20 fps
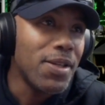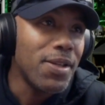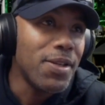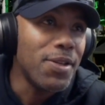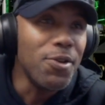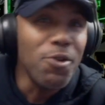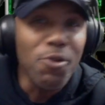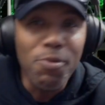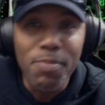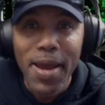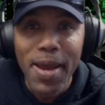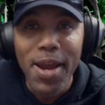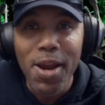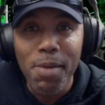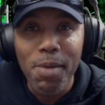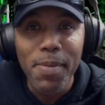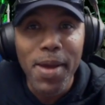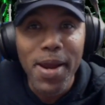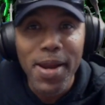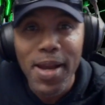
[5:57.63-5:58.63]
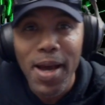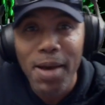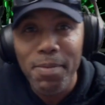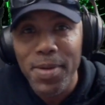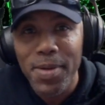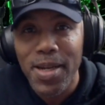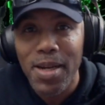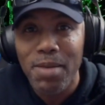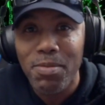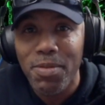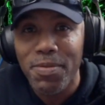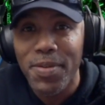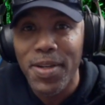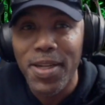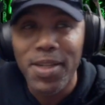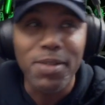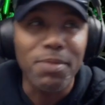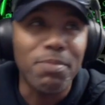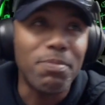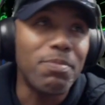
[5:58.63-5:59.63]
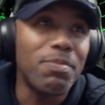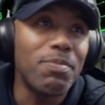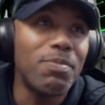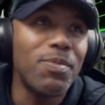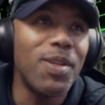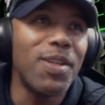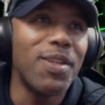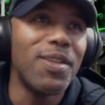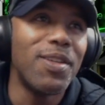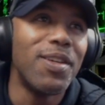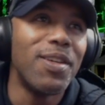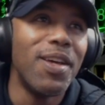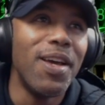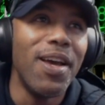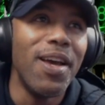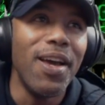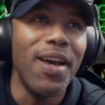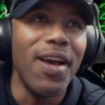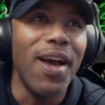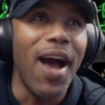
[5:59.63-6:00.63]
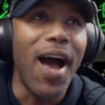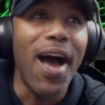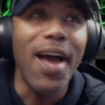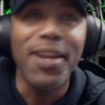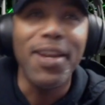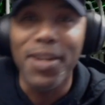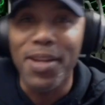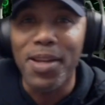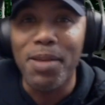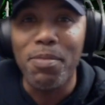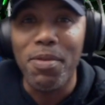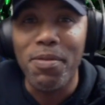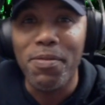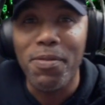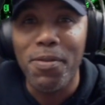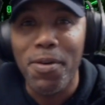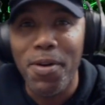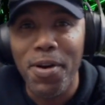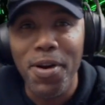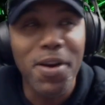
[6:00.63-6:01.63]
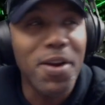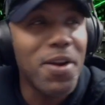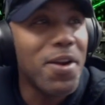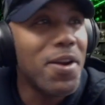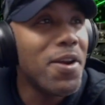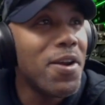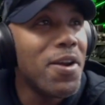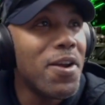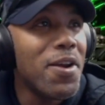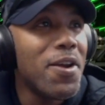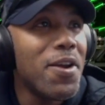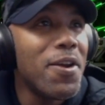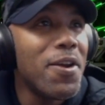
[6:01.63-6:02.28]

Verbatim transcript: You may or may not become a victim. I did before. It